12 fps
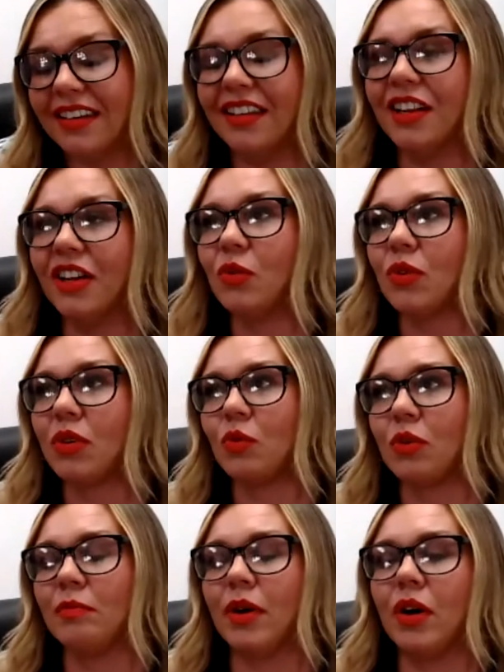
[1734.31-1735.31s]

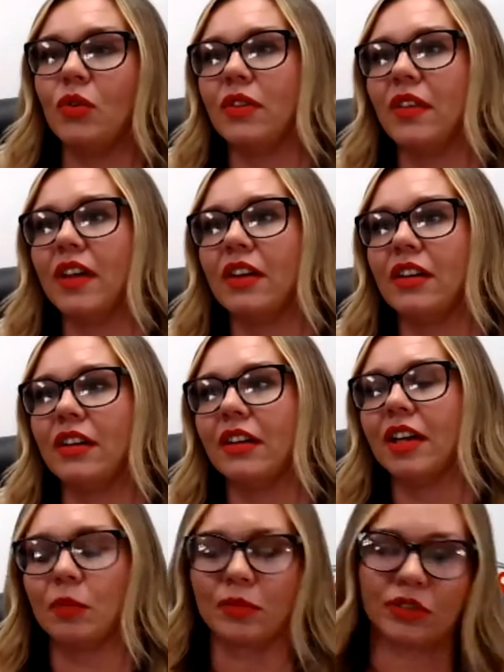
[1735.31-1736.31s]
We're both there to
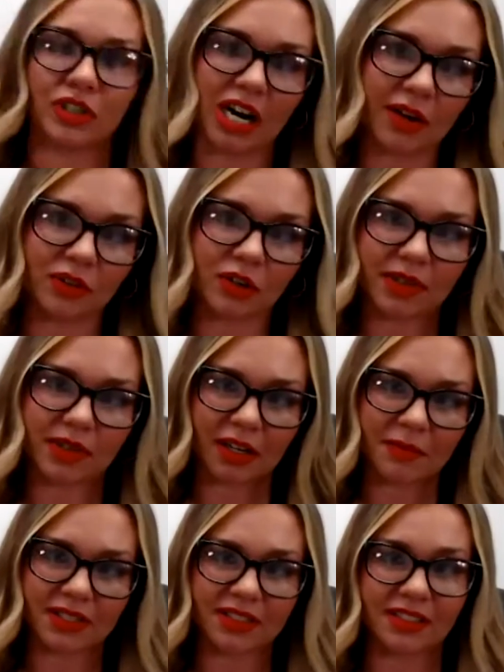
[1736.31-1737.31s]
help the driver
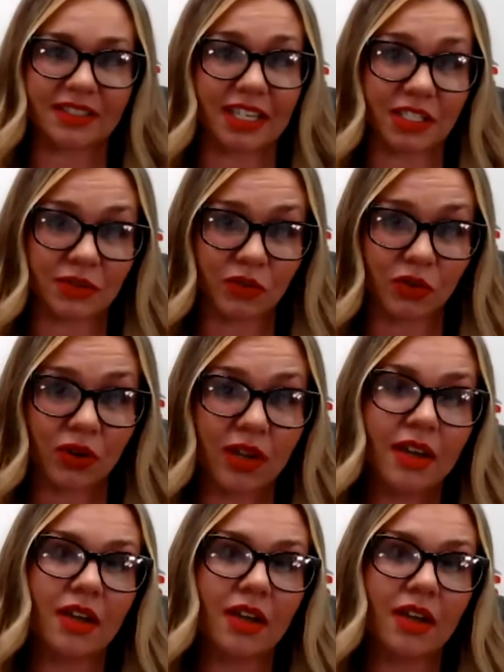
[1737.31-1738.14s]
become successful.